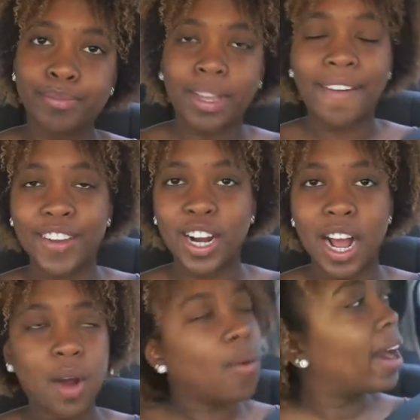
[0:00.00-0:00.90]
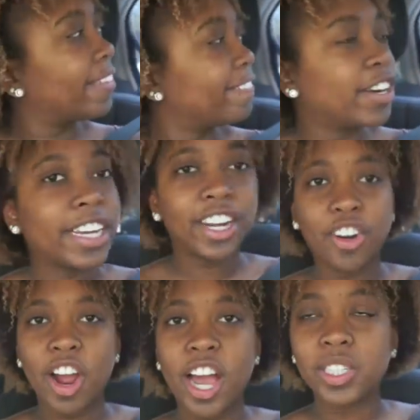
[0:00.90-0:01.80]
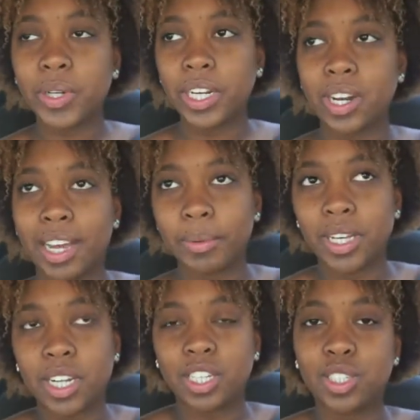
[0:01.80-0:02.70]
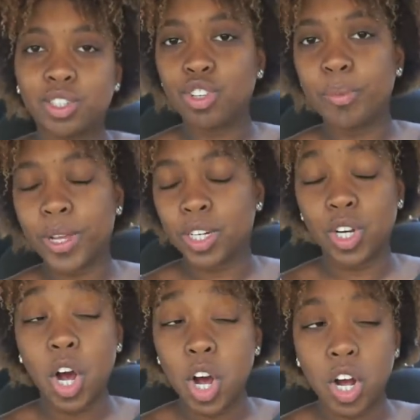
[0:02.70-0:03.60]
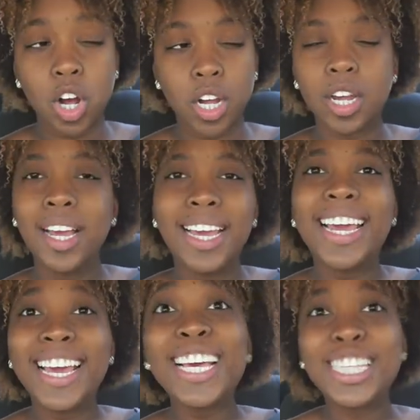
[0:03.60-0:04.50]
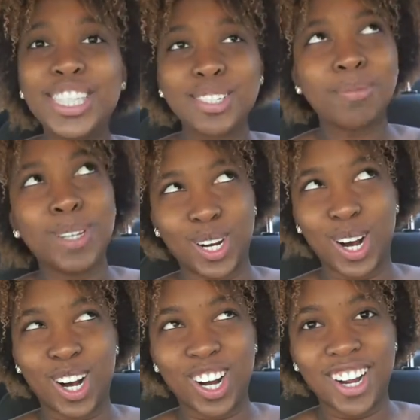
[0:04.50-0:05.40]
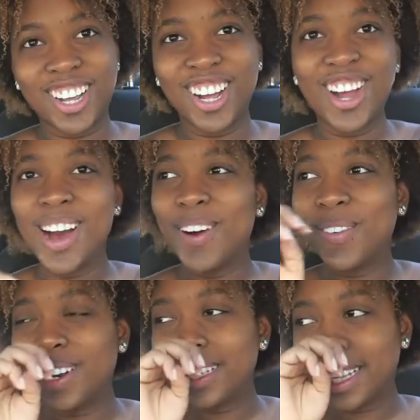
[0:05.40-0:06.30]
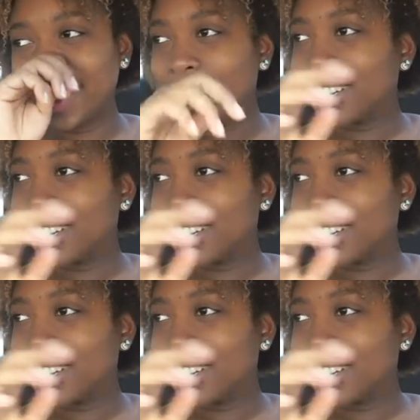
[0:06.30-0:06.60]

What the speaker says: I figured out why the freaking garage wouldn't go down, because our stupid dog, his stupid dog, was in